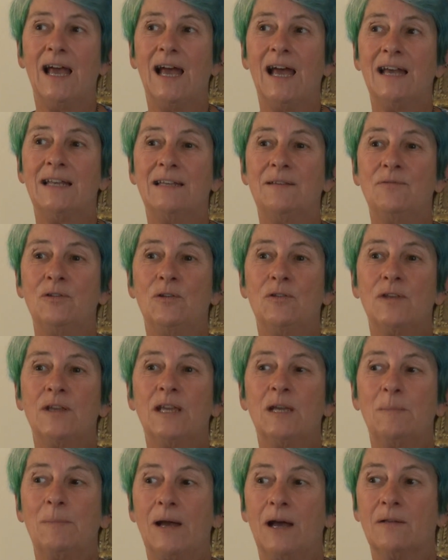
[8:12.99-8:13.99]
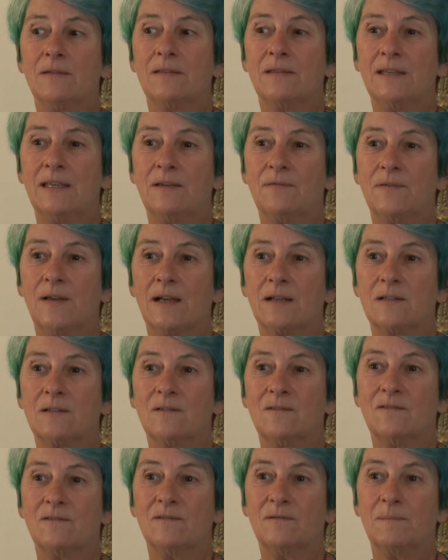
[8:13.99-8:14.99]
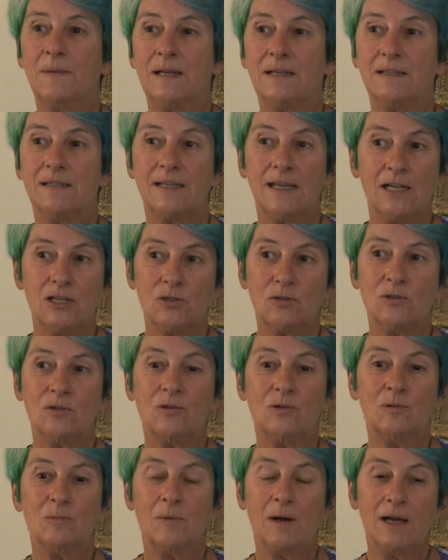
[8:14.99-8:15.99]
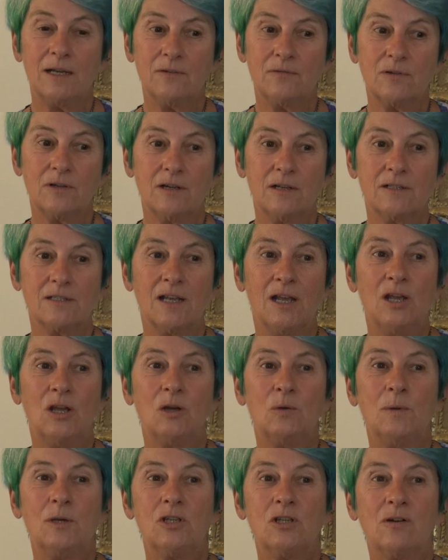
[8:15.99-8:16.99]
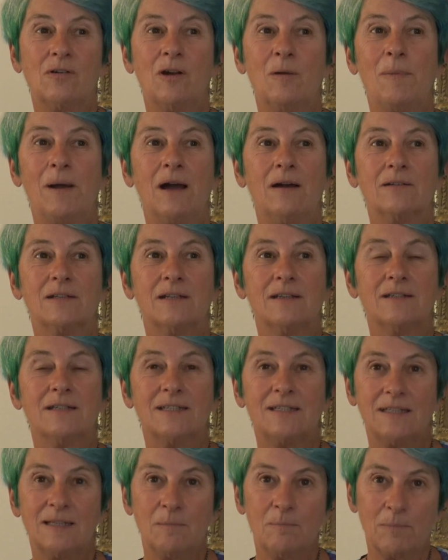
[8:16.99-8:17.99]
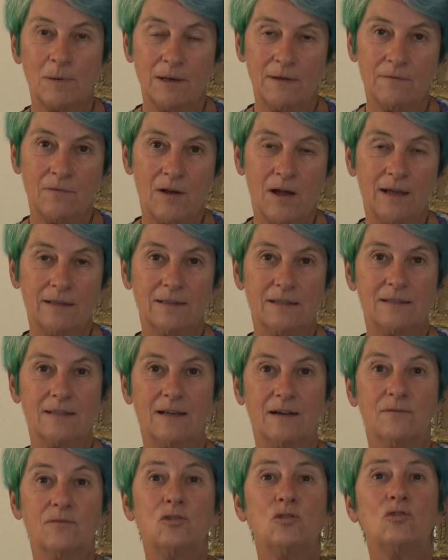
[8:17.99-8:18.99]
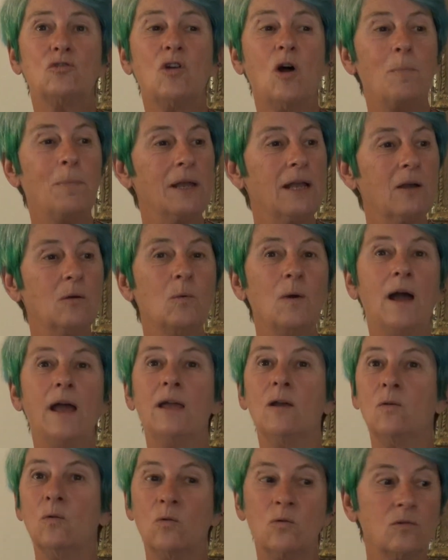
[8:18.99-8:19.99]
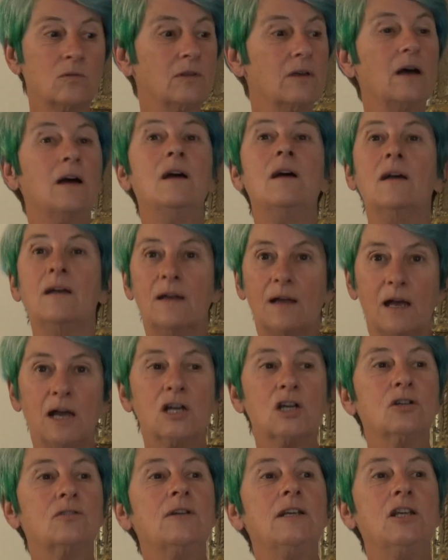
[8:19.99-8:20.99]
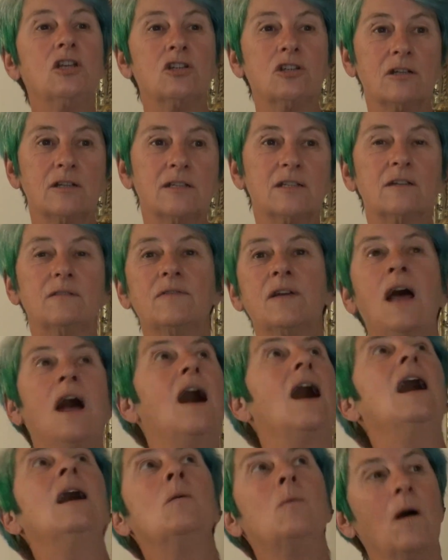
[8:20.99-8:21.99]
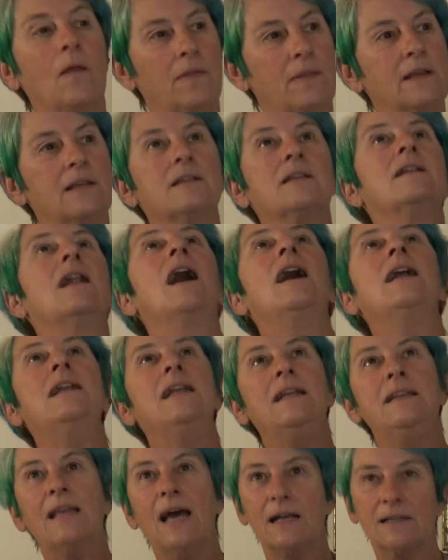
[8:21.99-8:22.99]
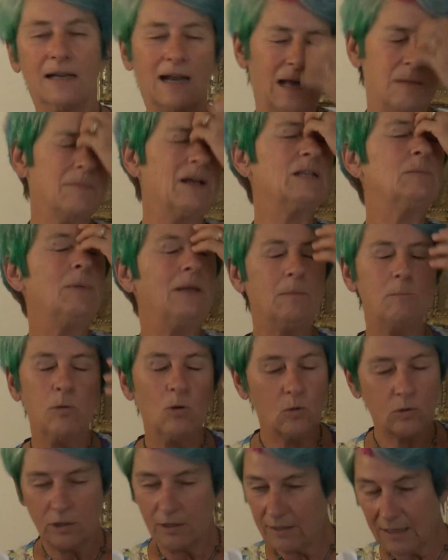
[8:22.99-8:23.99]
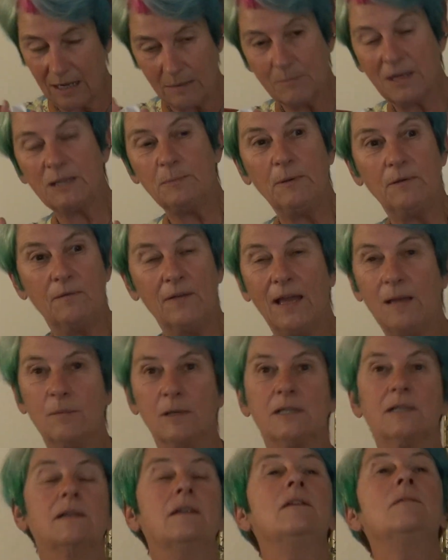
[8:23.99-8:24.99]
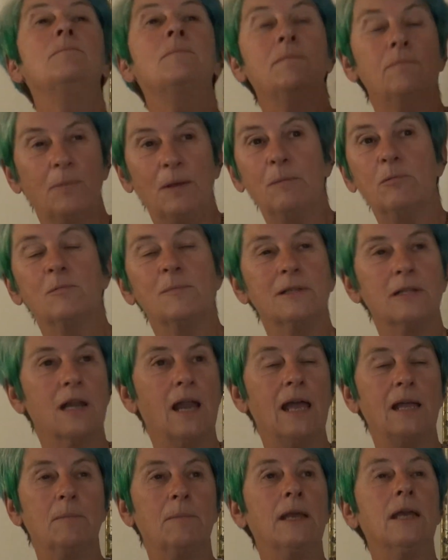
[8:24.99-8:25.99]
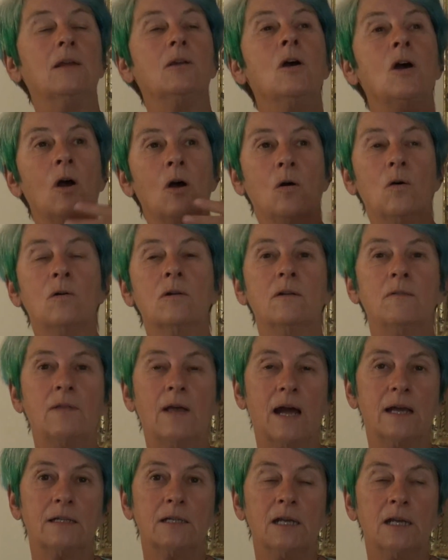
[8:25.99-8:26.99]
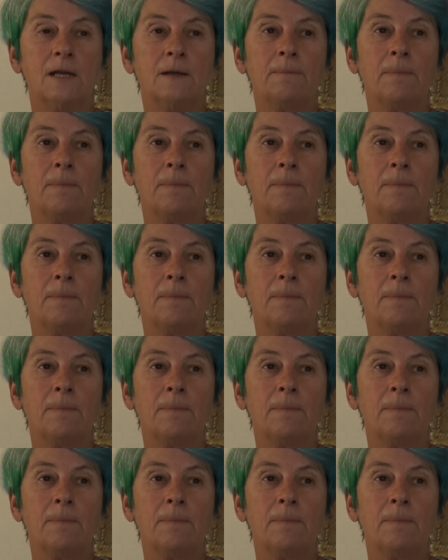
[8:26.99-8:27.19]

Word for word: and if you think about the effects of meditation or mindfulness which are about simplifying the self dropping away all the accretions of I want this and I need that and I must be important and I must be famous and mm, people must like me and all of that.